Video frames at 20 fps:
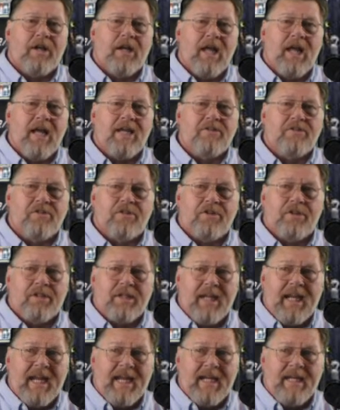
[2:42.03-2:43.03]
class or
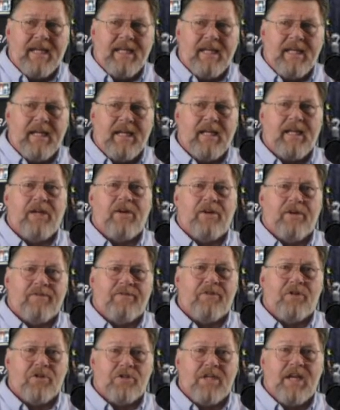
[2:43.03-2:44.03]
AED or
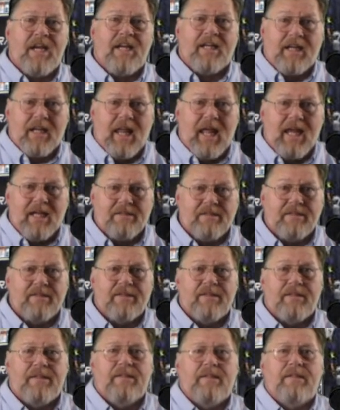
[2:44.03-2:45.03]
first aid class,
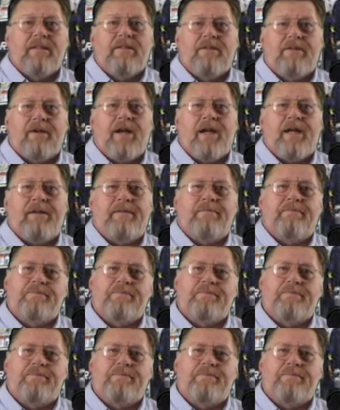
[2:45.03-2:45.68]
right?